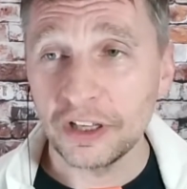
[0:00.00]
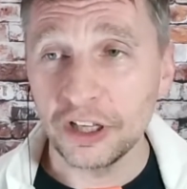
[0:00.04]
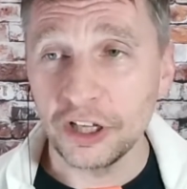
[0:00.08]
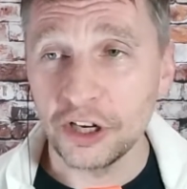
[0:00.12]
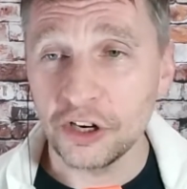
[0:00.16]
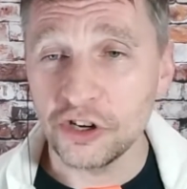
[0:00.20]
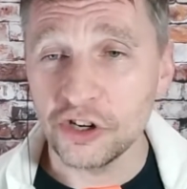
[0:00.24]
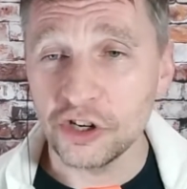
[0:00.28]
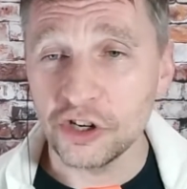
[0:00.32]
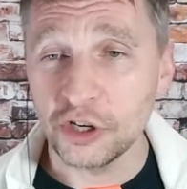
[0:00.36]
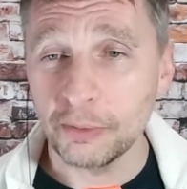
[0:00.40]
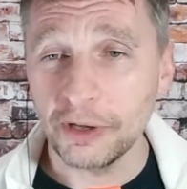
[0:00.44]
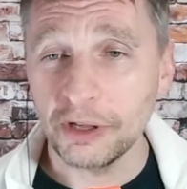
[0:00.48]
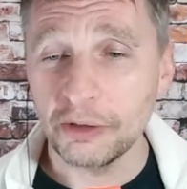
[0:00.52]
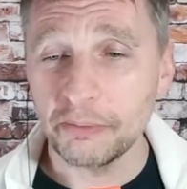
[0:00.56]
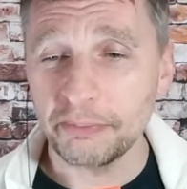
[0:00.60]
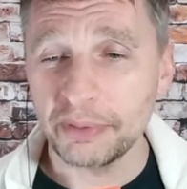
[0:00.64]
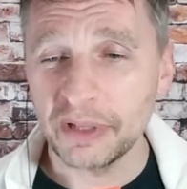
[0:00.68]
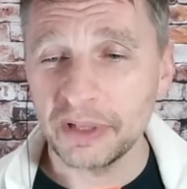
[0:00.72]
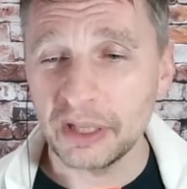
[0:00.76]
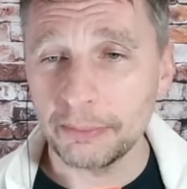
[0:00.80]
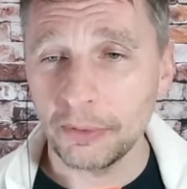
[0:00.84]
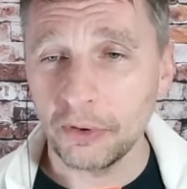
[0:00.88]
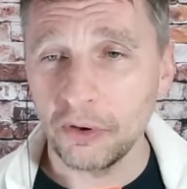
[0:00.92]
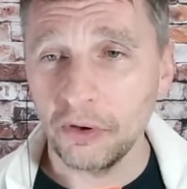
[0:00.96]
learn about
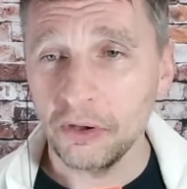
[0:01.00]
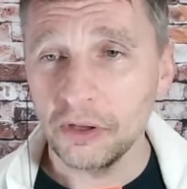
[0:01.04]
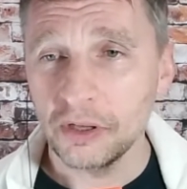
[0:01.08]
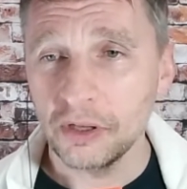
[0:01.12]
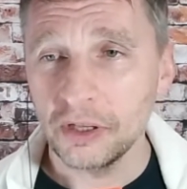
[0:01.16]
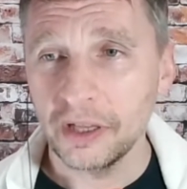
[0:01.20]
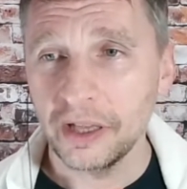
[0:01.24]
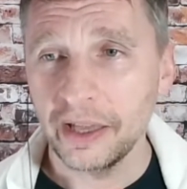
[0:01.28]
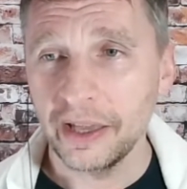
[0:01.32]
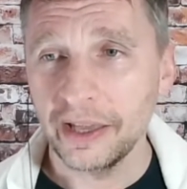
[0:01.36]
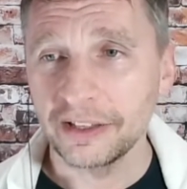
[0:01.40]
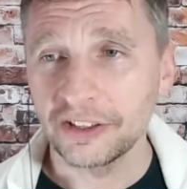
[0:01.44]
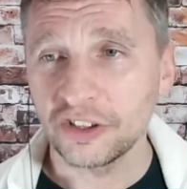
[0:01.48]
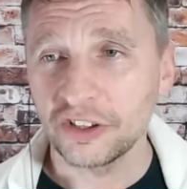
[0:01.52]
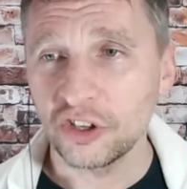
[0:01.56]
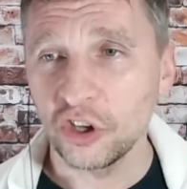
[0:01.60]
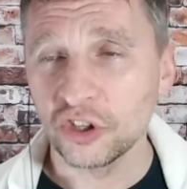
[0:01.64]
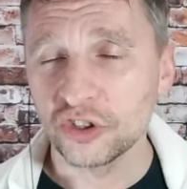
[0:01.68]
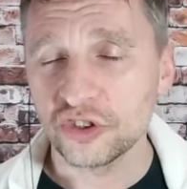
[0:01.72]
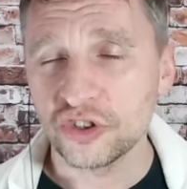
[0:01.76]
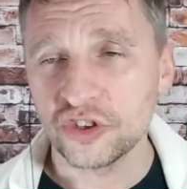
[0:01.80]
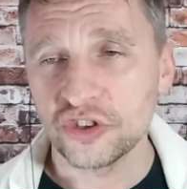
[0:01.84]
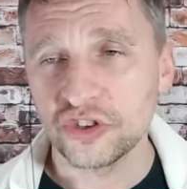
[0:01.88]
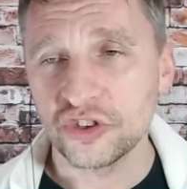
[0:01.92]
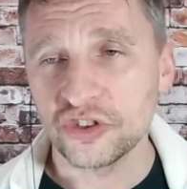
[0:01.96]
people and
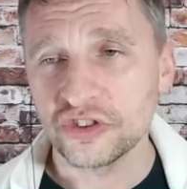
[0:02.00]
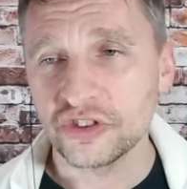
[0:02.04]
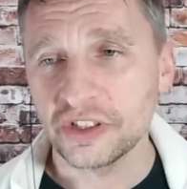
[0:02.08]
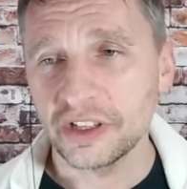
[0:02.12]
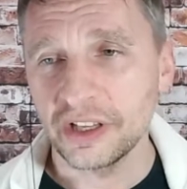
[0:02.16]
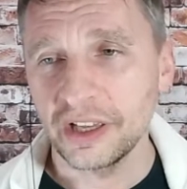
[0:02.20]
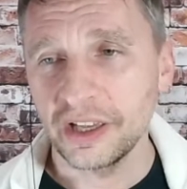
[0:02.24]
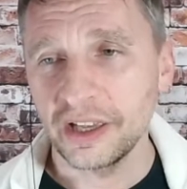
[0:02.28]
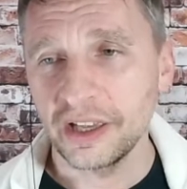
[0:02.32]
cultures,